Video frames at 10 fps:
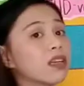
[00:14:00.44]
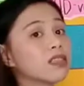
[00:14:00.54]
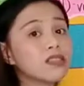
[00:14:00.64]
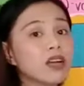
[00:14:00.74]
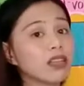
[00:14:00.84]

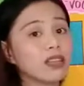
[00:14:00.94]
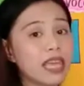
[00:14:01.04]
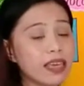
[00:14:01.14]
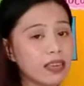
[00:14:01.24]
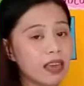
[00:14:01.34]
does not
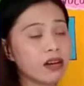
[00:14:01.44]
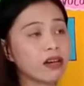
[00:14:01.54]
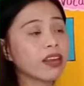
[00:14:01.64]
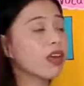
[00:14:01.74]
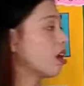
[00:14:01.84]
take care,
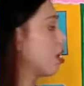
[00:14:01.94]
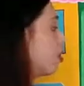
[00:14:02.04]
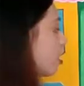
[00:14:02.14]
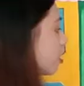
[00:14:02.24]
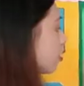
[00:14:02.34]
or
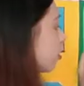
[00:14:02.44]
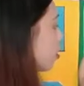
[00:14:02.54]
that